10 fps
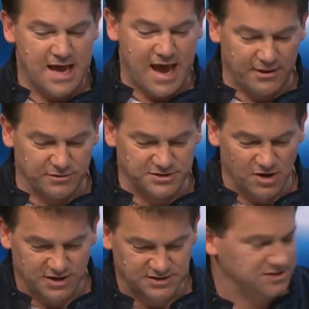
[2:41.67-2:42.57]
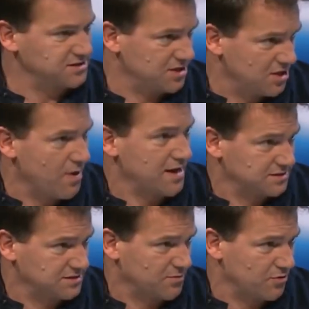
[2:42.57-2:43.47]
and it was nice to see you
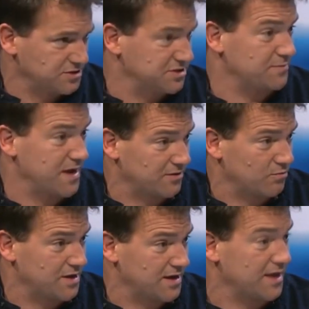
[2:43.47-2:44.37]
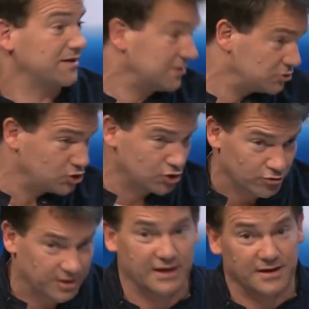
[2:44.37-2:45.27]
answer some questions about the weekend uh,
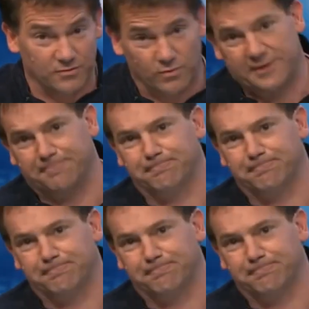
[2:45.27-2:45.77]
during uh, the week.